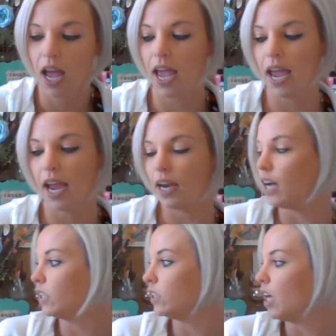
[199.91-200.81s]
And
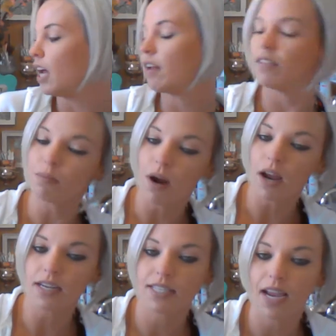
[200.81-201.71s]
a lot of the
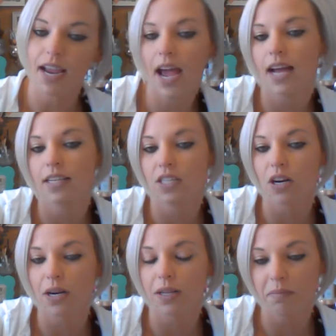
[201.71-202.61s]
products I had
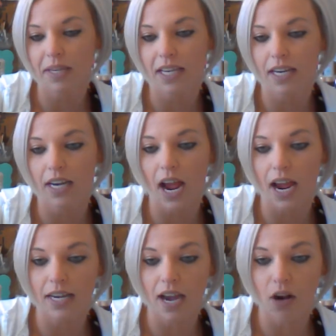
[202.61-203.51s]
started in the beginning, I
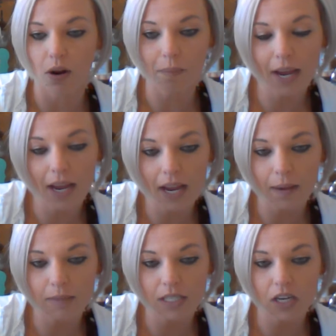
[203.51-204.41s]
had got on
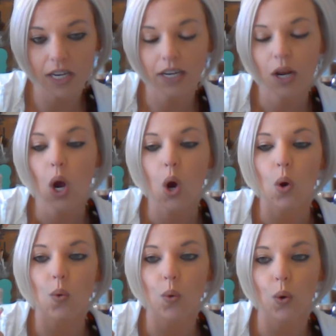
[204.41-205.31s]
Amazon
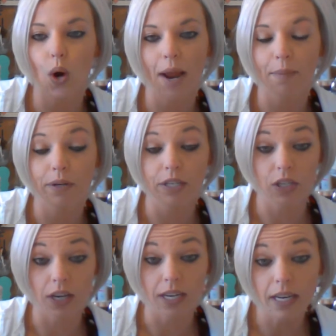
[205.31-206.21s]
or I purchased
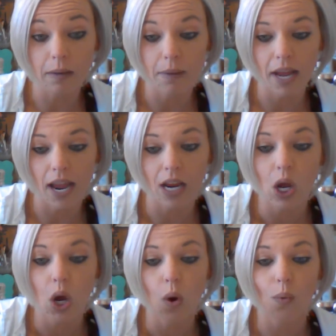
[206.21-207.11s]
on eBay
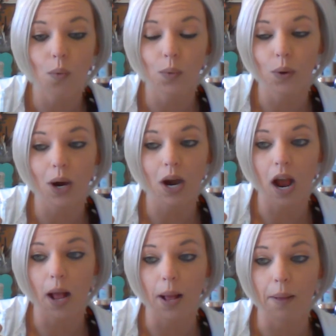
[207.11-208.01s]
or
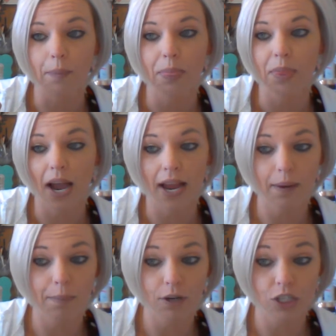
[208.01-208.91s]
um, I
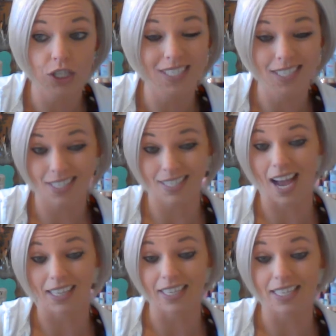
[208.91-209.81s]
had purchased at
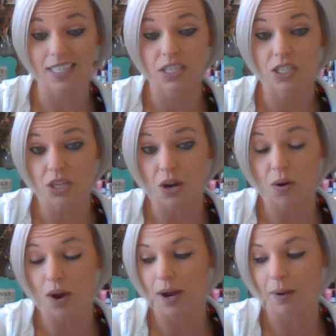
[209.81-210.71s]
Sally's. So
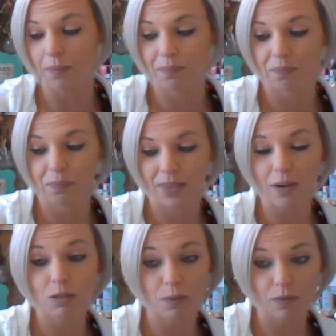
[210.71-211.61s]
um, that
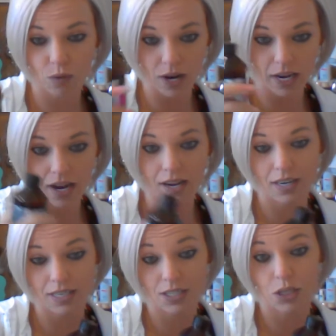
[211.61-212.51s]
was before I got
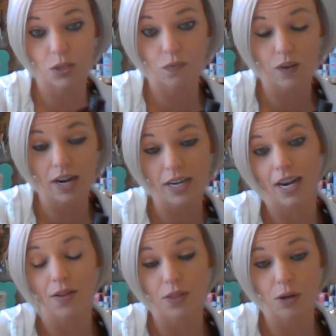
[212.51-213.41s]
into finding
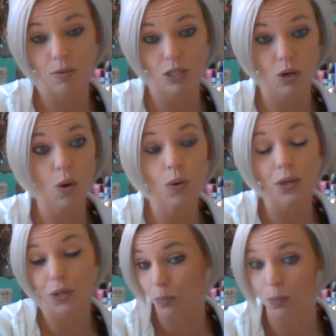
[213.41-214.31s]
out there was a whole
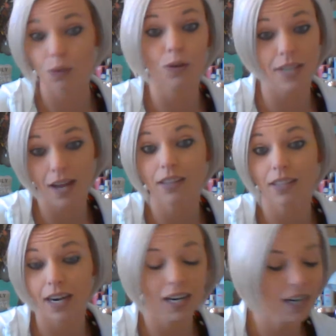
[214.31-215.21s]
nother world out
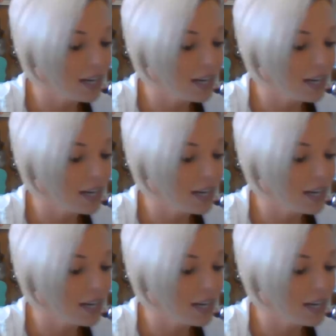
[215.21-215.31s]
there.